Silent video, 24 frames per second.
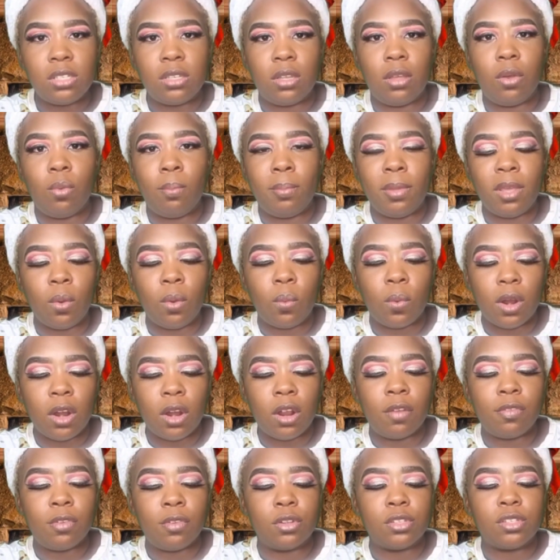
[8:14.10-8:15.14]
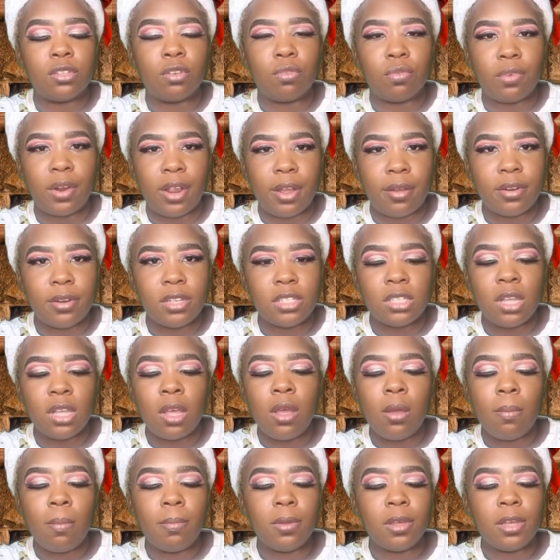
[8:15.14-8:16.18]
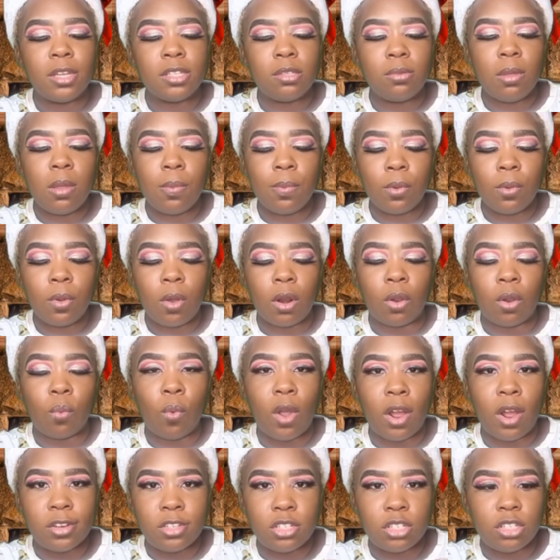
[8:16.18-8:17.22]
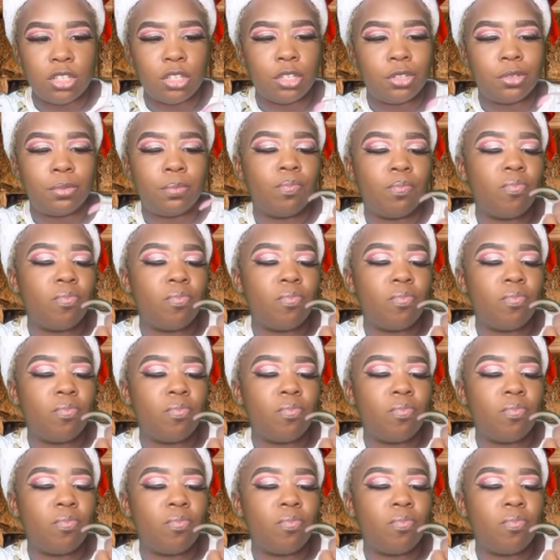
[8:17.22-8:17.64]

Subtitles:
be aware of your surroundings, because people are watching you.